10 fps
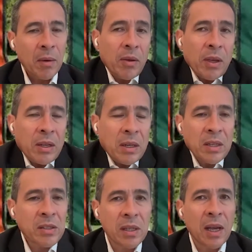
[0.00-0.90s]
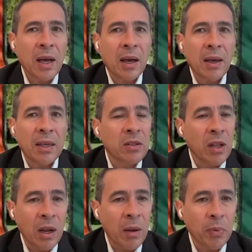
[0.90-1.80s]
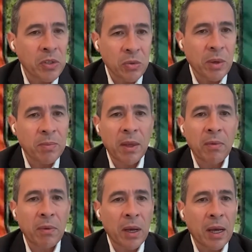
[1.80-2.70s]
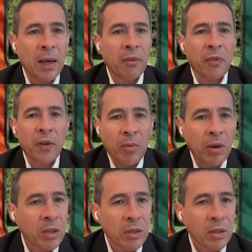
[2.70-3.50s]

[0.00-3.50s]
NIST is not a prescriptive framework.